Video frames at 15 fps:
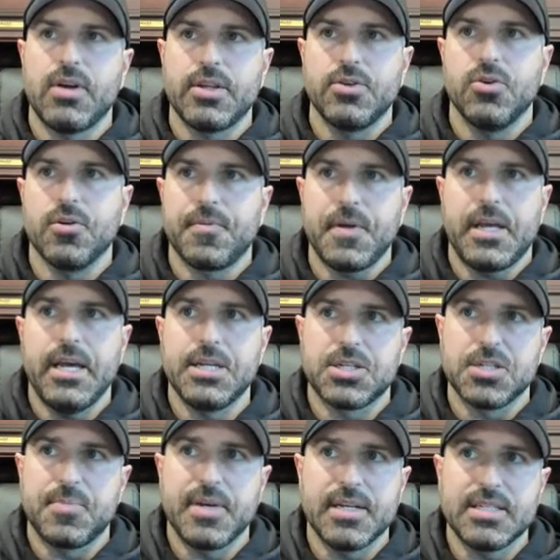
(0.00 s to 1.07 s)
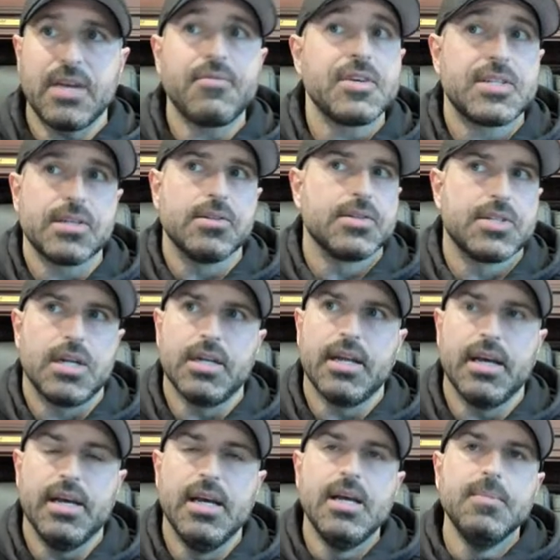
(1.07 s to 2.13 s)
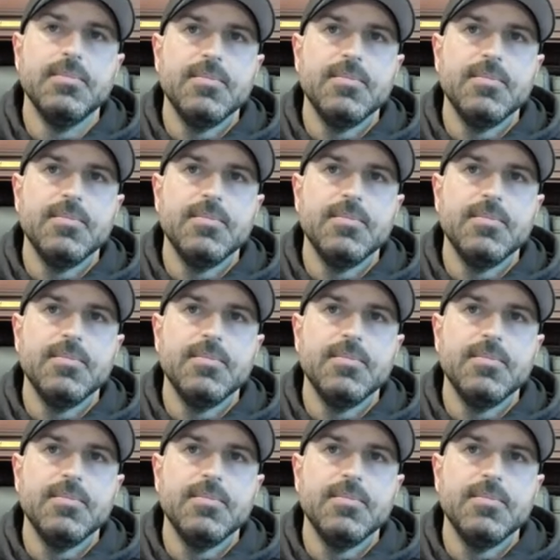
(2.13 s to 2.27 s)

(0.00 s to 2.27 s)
on your notifications, because every single Sunday,